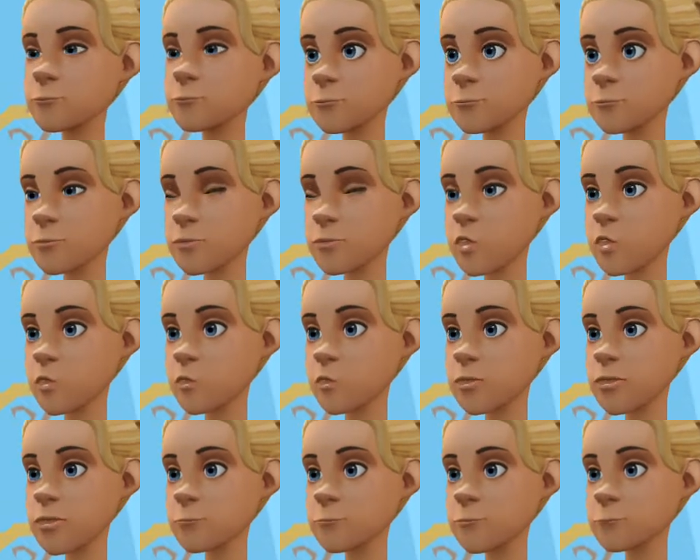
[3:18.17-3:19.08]
Cross
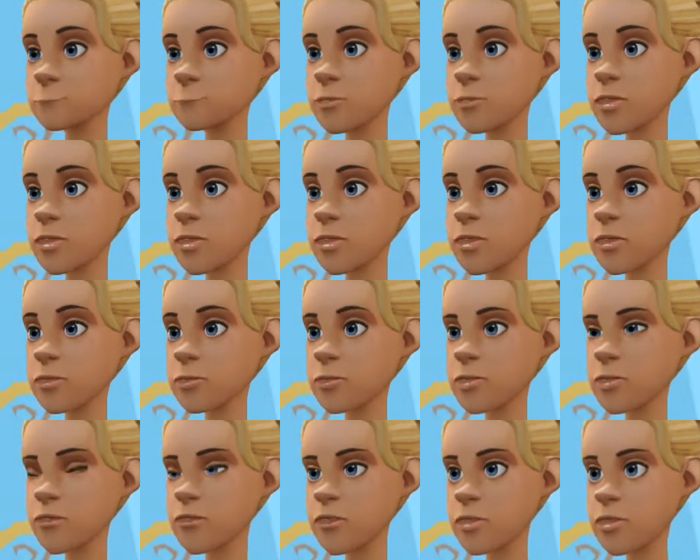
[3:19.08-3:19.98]
helps patients
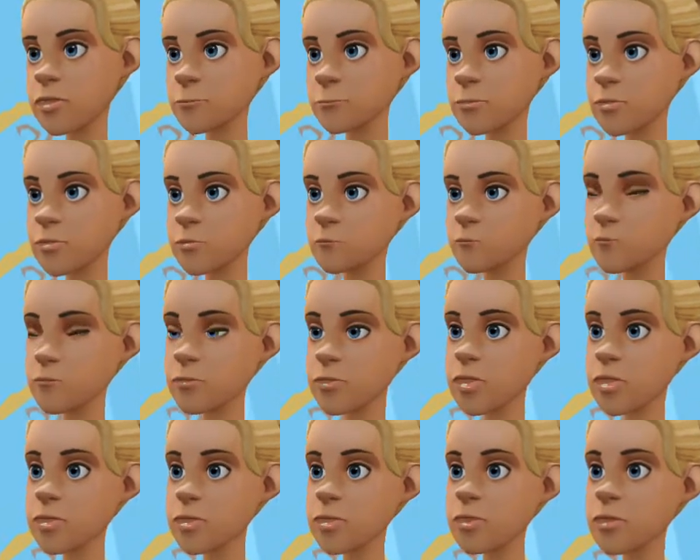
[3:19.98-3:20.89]
reframe those
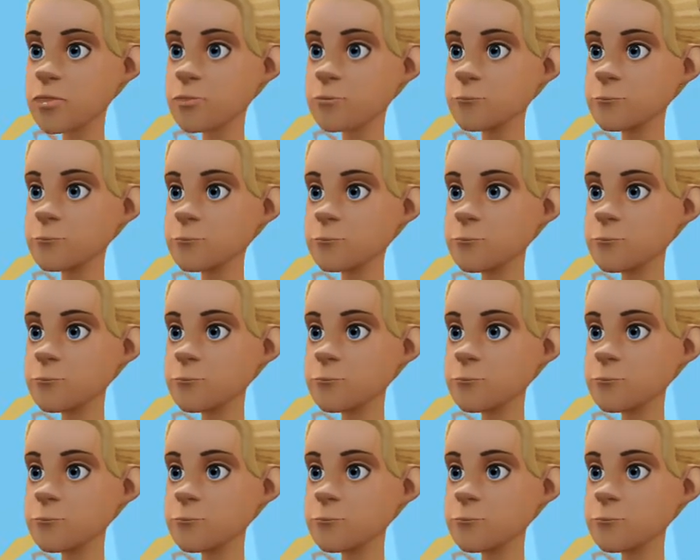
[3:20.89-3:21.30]
feelings,